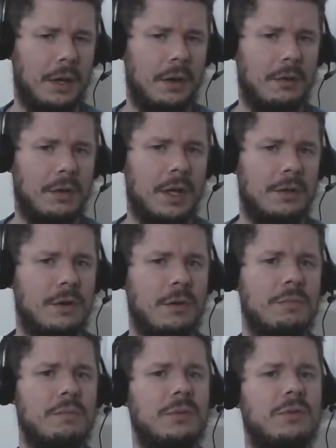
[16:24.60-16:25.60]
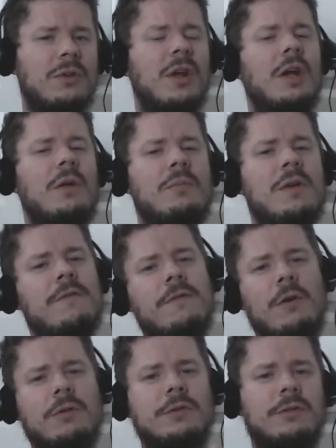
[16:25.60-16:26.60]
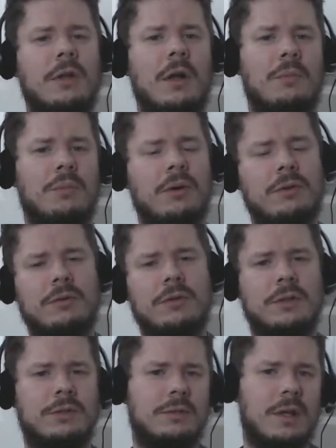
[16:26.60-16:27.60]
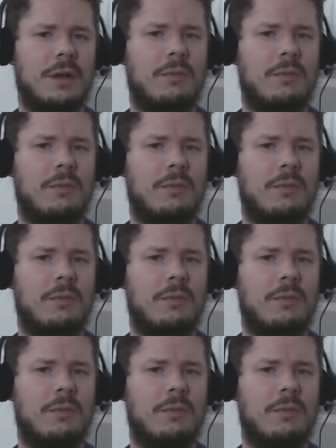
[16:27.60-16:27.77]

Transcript: Okay, don't be focused on a person and say,